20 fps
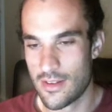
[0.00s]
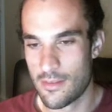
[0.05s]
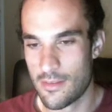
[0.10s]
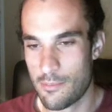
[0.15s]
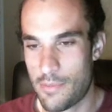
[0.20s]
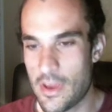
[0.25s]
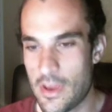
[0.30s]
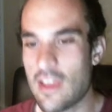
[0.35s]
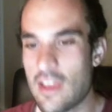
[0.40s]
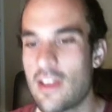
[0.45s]

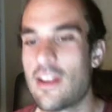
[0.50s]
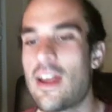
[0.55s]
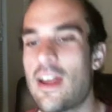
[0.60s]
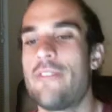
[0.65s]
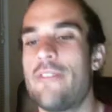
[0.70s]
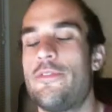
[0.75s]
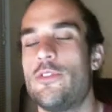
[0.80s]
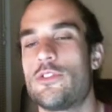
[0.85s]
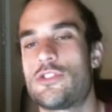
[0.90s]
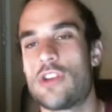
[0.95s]
Picking a
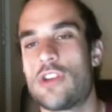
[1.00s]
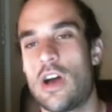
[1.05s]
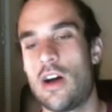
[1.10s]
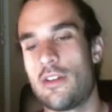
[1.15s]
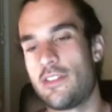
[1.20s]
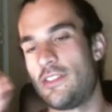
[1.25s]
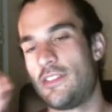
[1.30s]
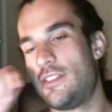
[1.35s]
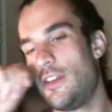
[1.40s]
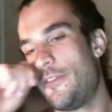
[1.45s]
name for your
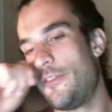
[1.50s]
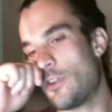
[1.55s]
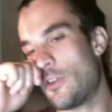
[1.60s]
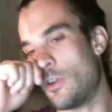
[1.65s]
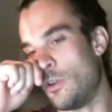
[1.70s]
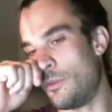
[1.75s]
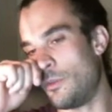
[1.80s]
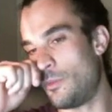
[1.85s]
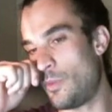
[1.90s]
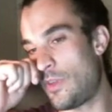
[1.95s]
child is
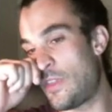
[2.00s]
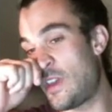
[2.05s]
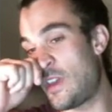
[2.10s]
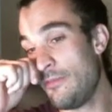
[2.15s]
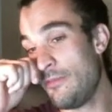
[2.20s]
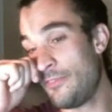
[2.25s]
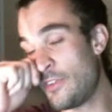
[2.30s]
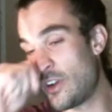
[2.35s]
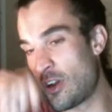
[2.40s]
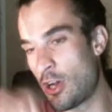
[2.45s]
difficult, with
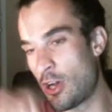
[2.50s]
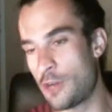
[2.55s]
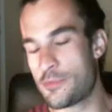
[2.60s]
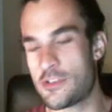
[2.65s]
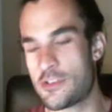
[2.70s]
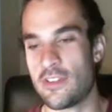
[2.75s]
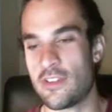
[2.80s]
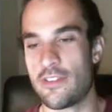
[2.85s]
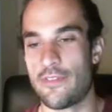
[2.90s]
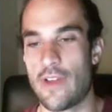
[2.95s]
infinite
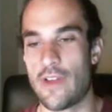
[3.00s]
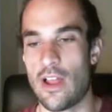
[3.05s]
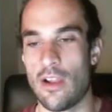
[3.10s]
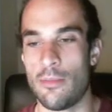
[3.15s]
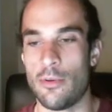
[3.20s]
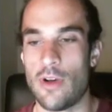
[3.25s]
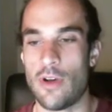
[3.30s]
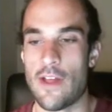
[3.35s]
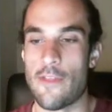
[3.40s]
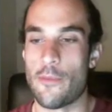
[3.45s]
options
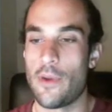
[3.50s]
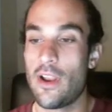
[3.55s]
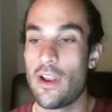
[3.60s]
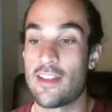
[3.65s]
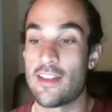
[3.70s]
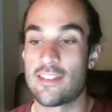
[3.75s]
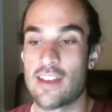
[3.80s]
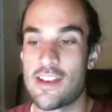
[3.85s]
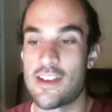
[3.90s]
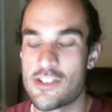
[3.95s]
available and the
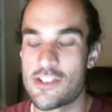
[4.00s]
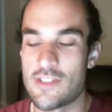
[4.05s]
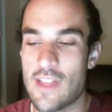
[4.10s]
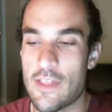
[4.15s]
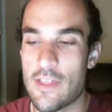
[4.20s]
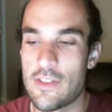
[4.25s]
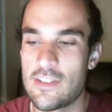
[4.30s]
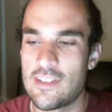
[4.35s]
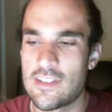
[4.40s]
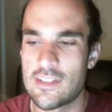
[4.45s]
realization
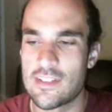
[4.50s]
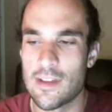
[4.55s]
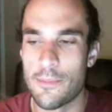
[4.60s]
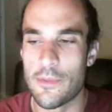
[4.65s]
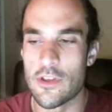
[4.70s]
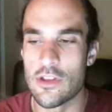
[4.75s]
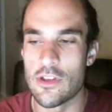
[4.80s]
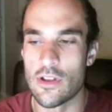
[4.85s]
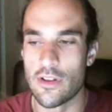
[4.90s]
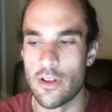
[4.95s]
that this is
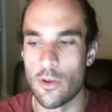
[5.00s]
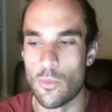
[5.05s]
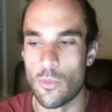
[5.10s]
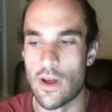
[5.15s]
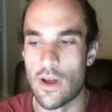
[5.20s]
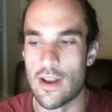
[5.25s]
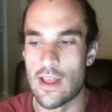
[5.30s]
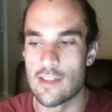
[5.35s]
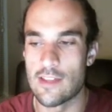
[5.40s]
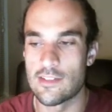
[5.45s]
something your little
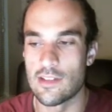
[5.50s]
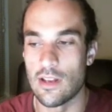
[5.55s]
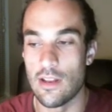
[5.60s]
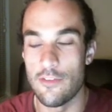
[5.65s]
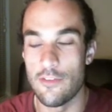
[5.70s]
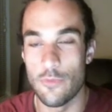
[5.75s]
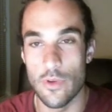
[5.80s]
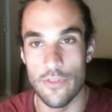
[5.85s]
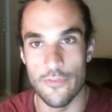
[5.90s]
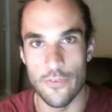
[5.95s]
one has to
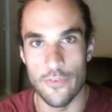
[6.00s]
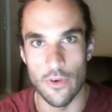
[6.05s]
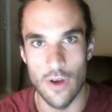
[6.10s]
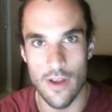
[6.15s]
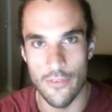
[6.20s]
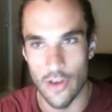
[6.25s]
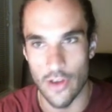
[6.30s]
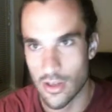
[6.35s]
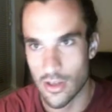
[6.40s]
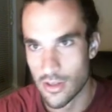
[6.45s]
live with
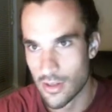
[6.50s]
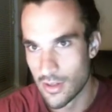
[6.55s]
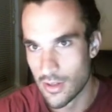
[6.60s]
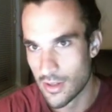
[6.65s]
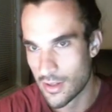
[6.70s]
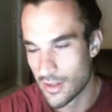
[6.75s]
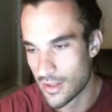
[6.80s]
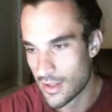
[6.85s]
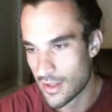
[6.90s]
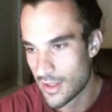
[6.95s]
forever.
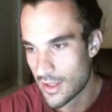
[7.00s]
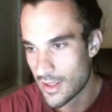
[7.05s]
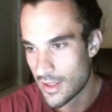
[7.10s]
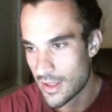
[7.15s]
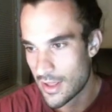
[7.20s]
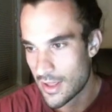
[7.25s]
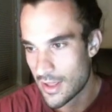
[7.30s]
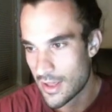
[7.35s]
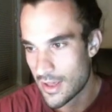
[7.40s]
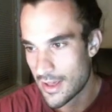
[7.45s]

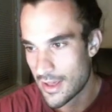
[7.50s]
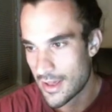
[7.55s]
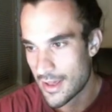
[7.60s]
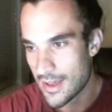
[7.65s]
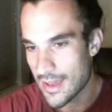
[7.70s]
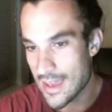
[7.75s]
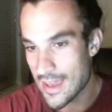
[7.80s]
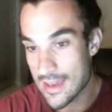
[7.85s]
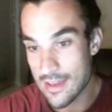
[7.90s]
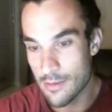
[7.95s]

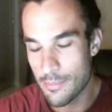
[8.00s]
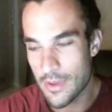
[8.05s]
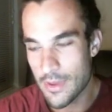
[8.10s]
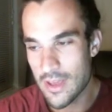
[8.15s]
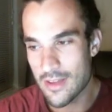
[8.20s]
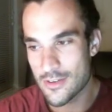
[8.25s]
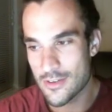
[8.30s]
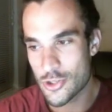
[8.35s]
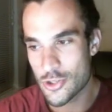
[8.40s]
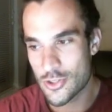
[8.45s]
It can be
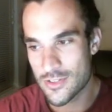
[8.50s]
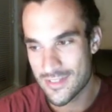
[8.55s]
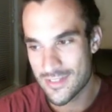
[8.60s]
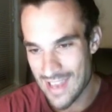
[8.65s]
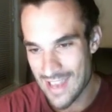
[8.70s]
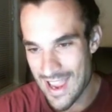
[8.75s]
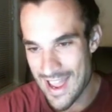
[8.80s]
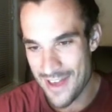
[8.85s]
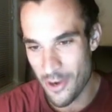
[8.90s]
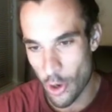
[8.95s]
a
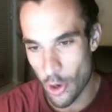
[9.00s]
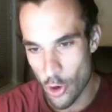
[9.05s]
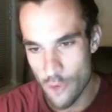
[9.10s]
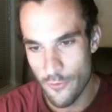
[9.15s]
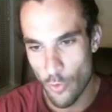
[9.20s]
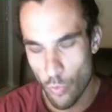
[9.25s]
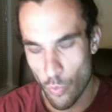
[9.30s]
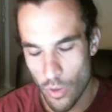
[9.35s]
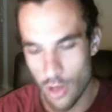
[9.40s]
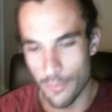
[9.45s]
tad
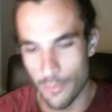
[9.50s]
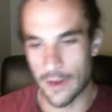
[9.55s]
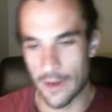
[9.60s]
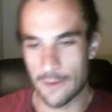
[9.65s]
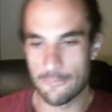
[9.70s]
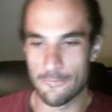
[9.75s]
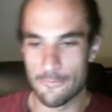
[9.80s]
overwhelming.